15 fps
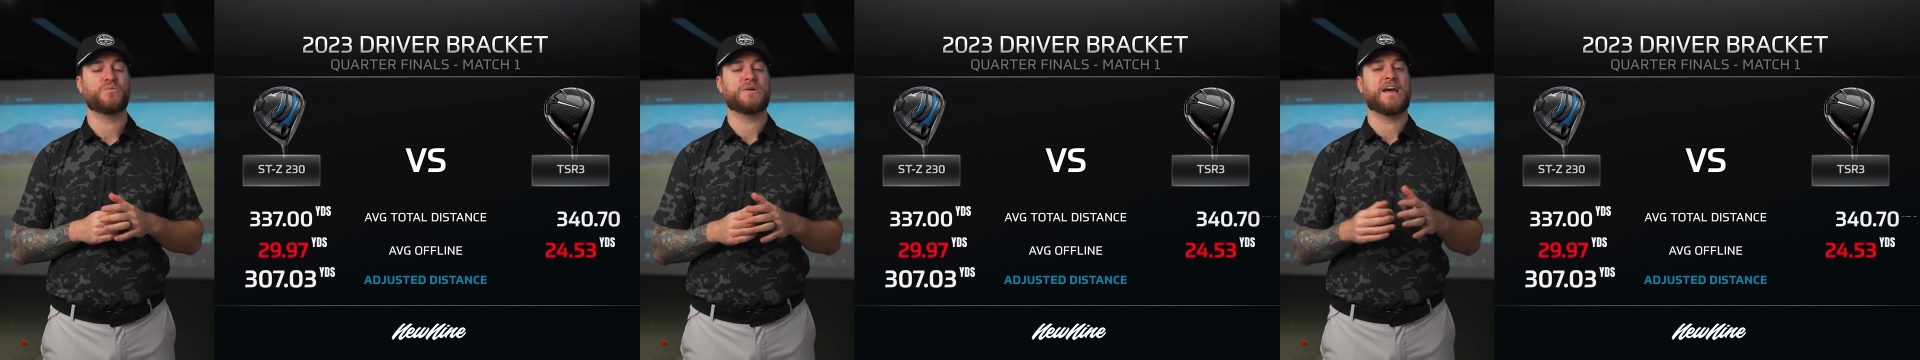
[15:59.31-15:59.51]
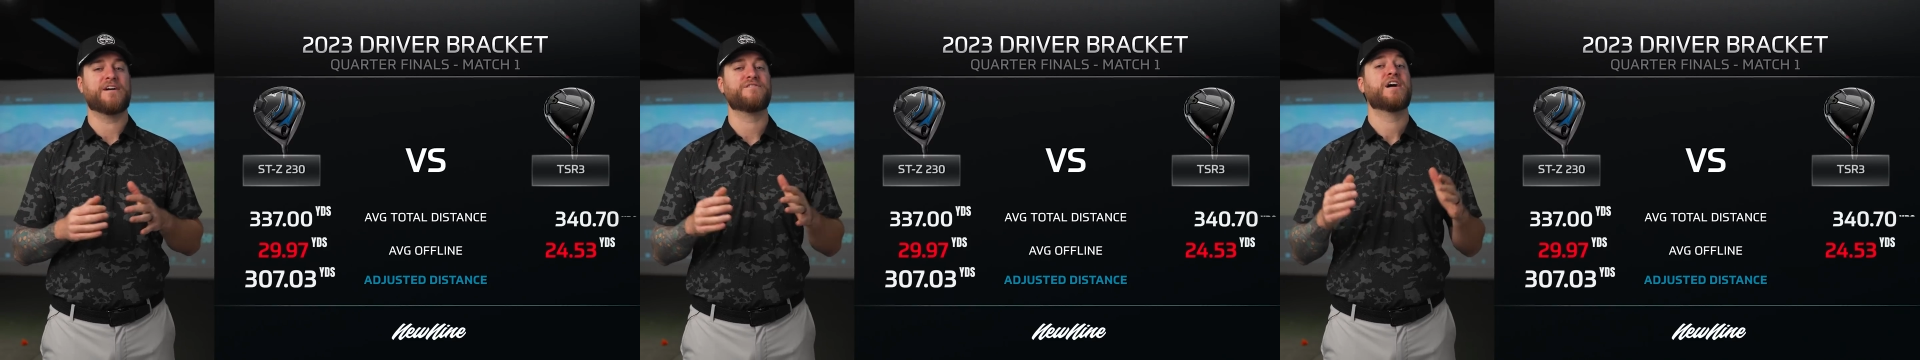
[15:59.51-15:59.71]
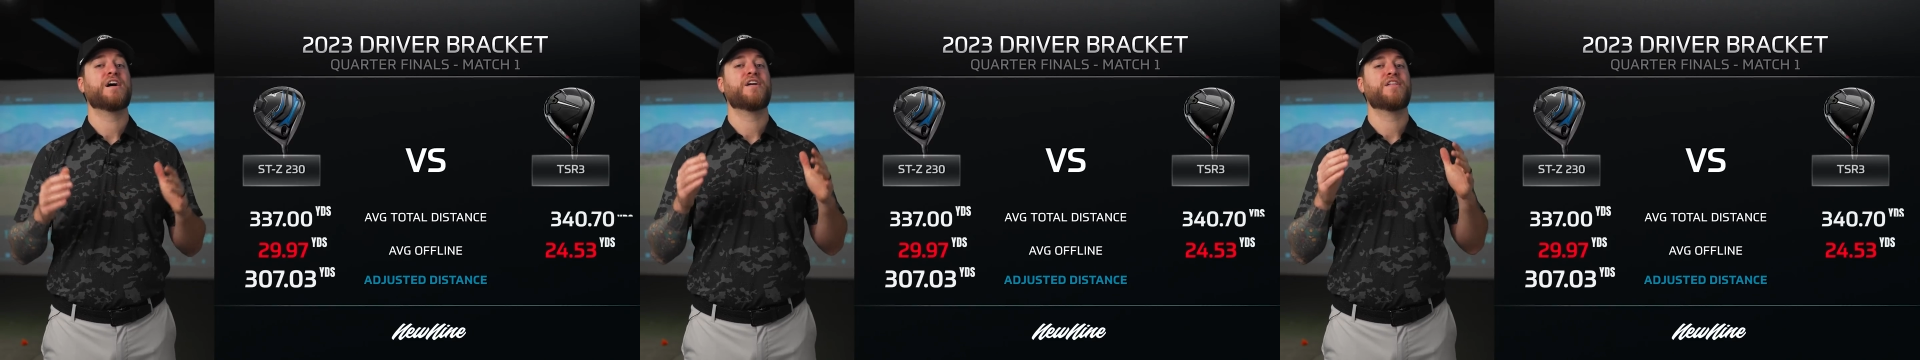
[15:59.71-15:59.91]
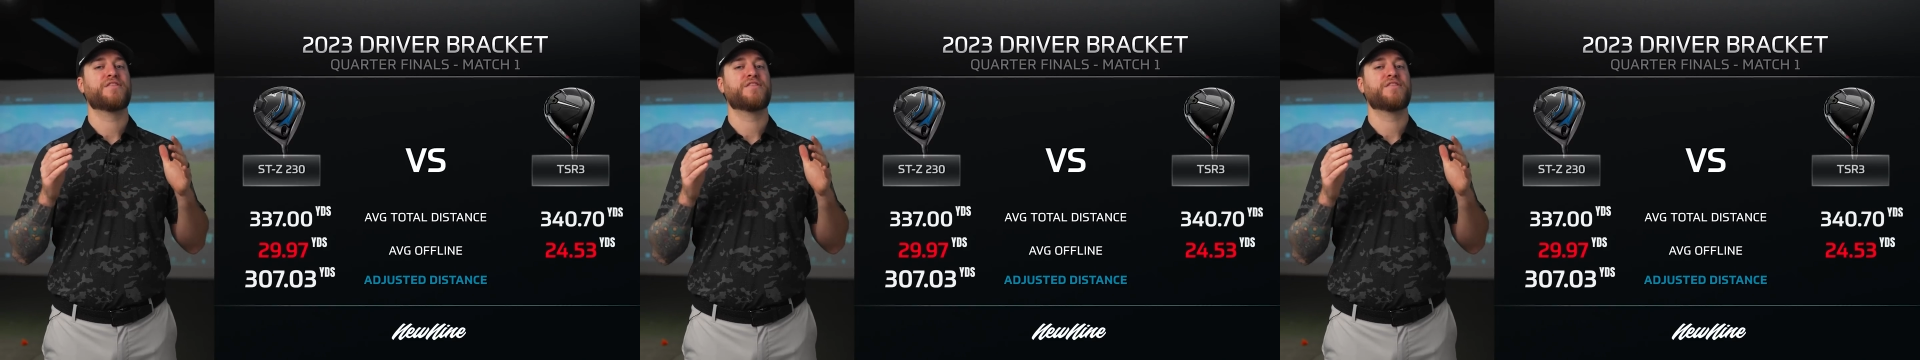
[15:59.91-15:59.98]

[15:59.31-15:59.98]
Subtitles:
we have